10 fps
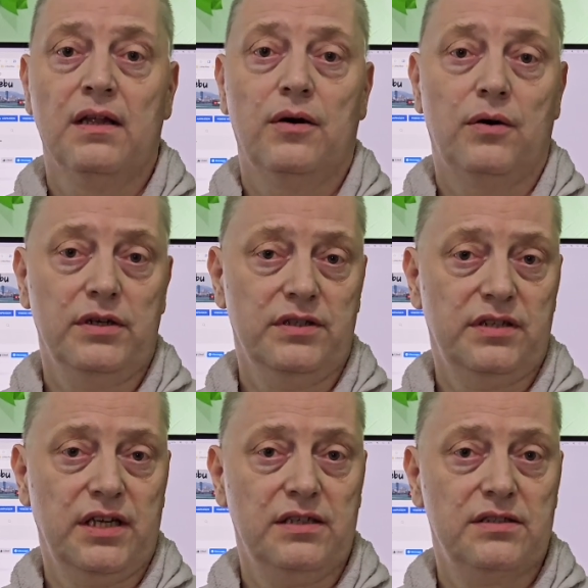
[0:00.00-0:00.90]
All it
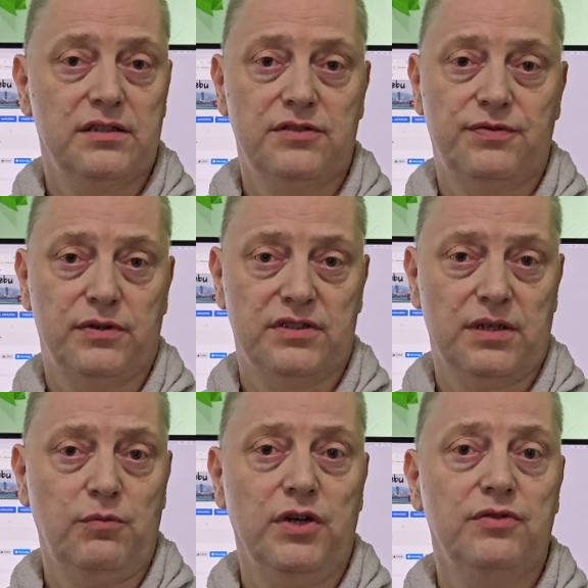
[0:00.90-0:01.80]
takes is for
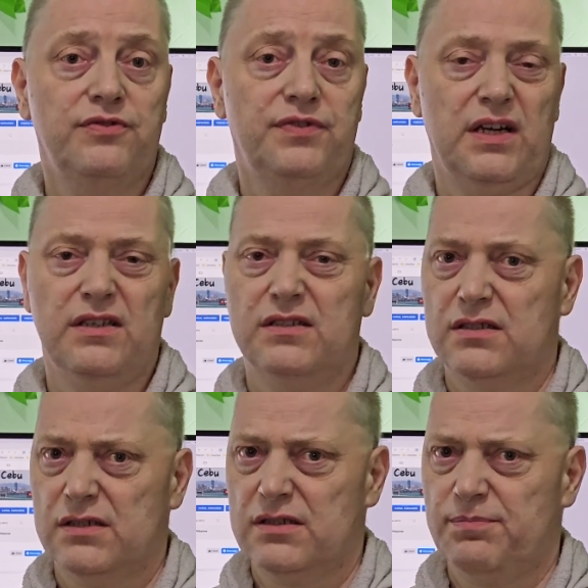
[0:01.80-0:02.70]
someone to find it
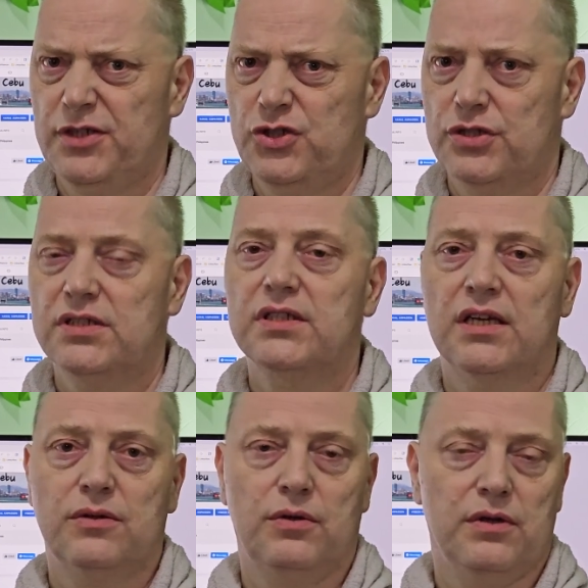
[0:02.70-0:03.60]
suspicious
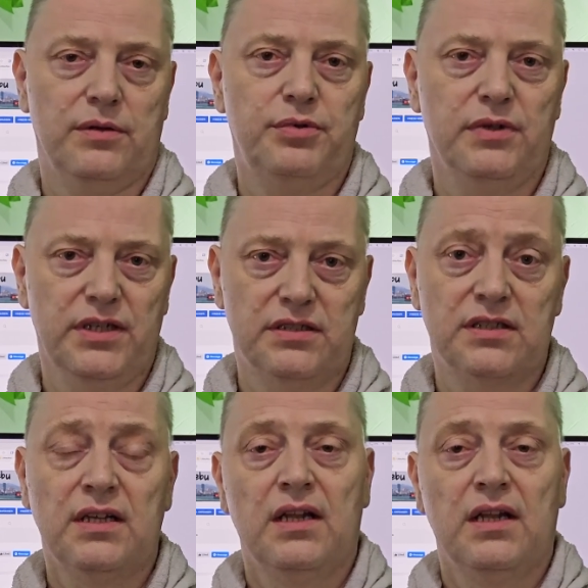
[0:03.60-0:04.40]
and call the police,